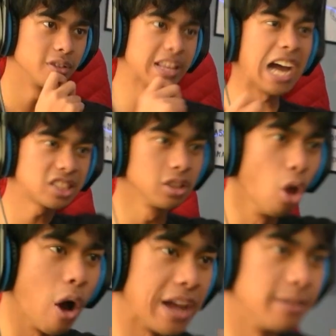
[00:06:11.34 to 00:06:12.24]
That's
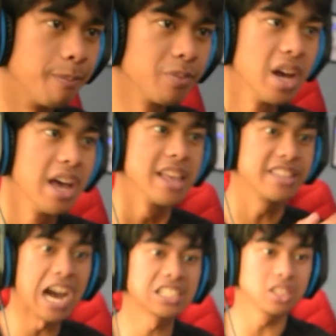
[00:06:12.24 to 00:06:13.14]
Loid!
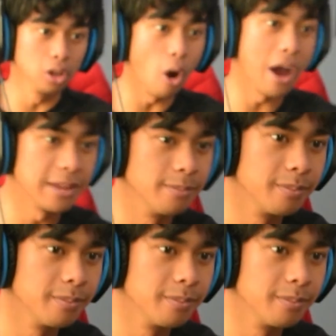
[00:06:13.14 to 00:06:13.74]
That's Loid!